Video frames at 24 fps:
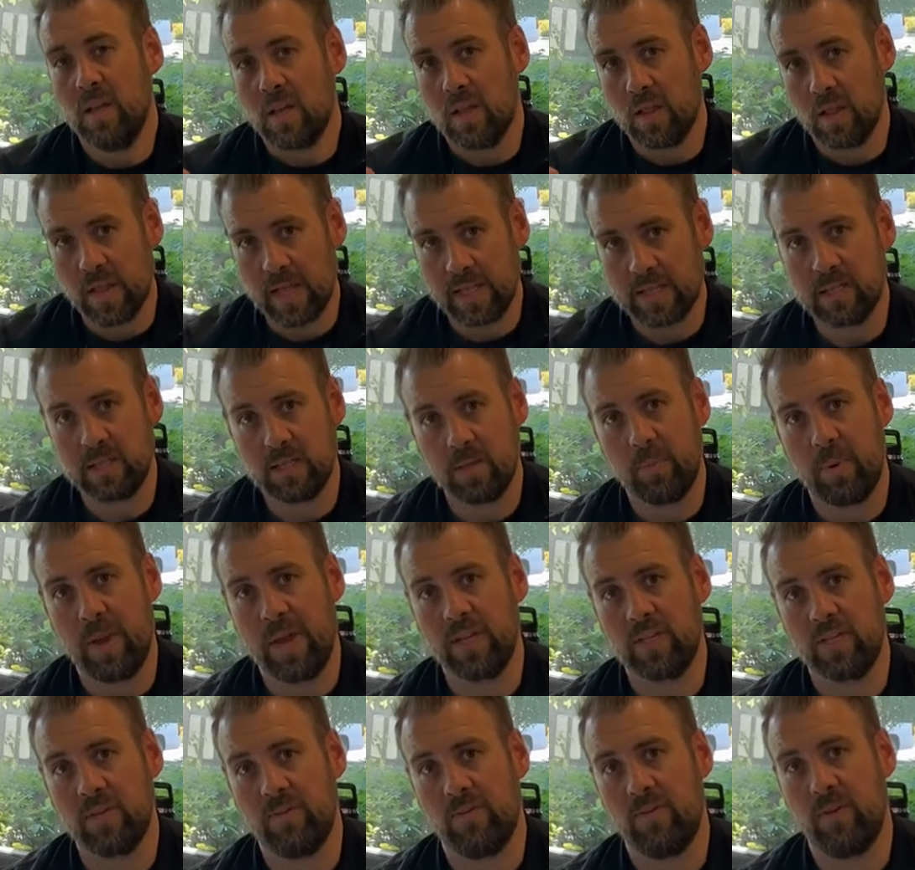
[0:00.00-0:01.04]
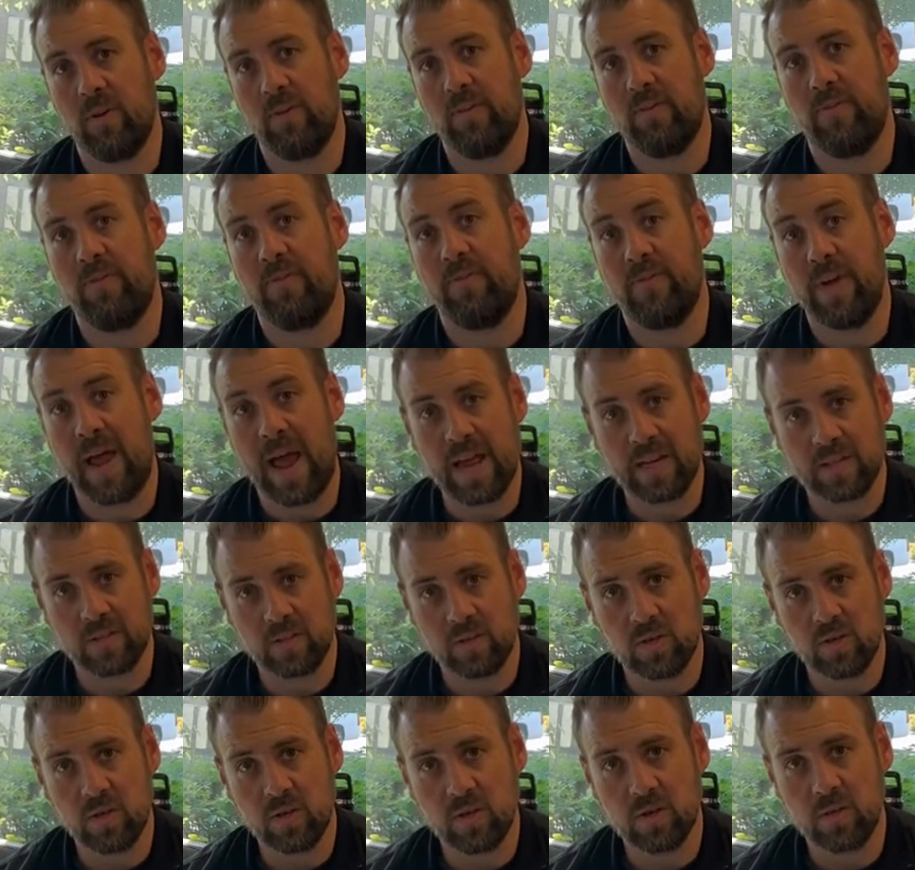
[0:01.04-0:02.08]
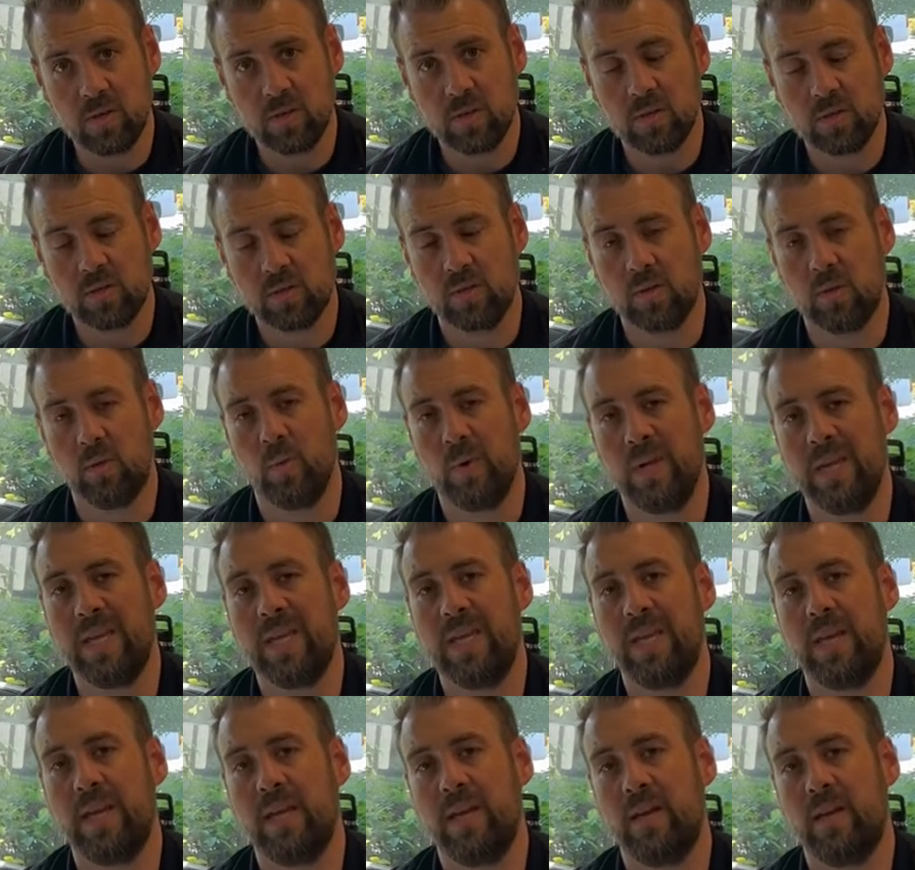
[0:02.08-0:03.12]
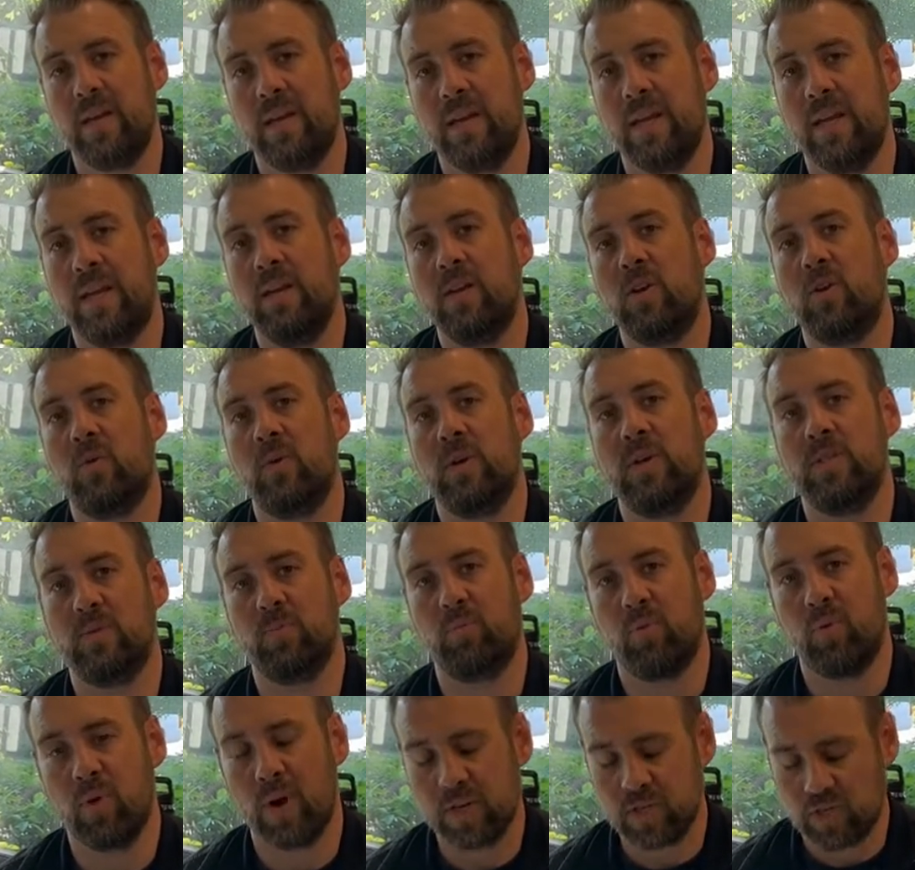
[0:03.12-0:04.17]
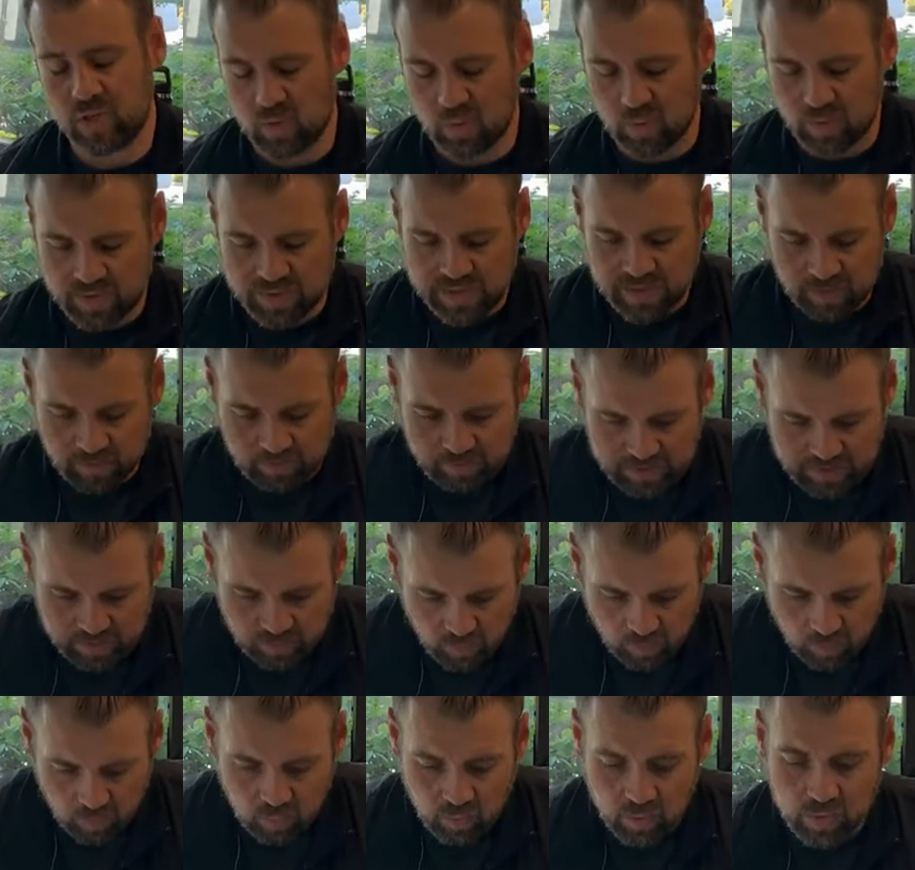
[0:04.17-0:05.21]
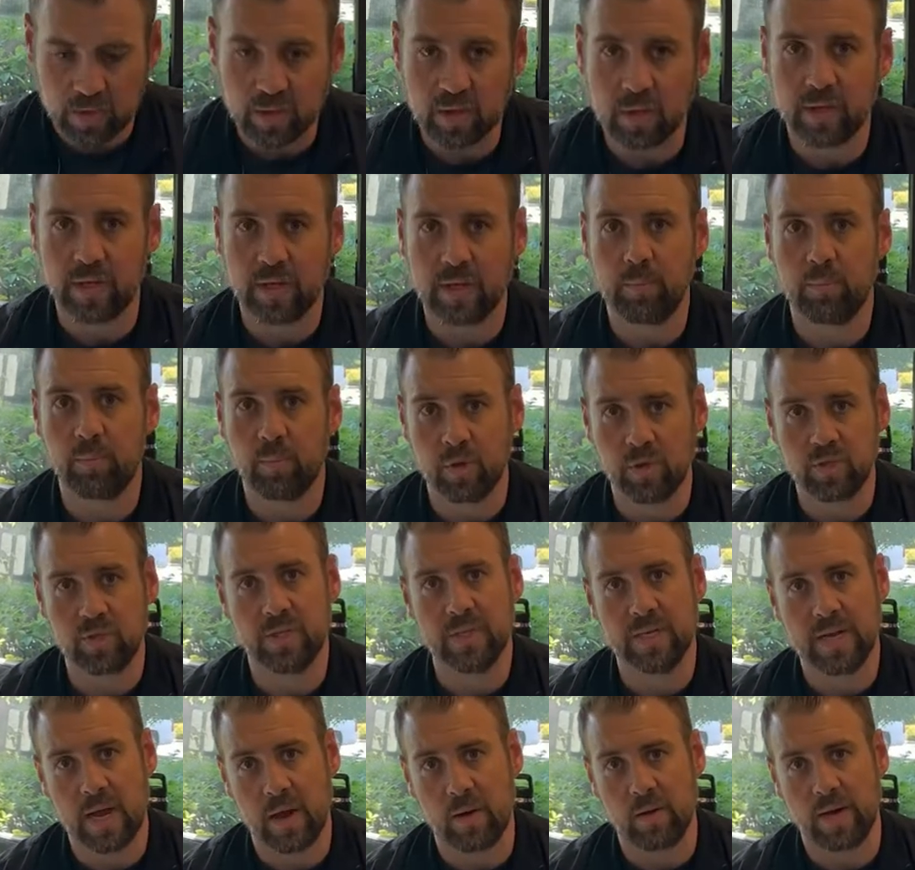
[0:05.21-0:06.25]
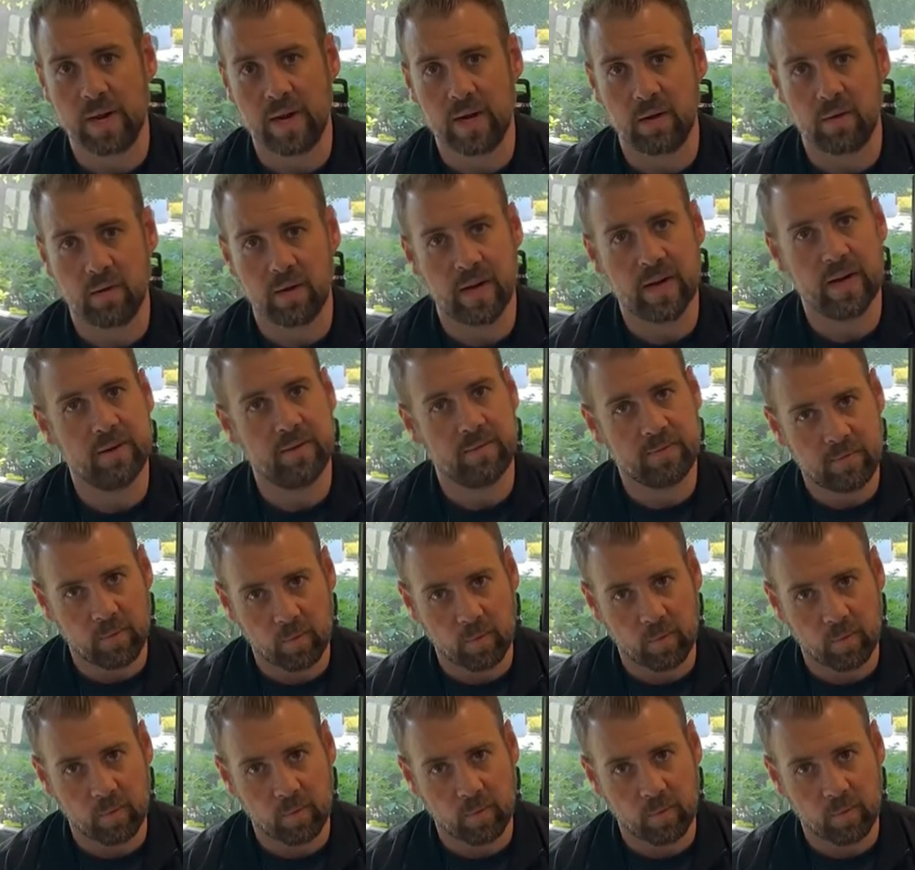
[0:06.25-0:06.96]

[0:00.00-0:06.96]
lets the patient fall faster so that we can get increased pressure without me really pushing down on it, right?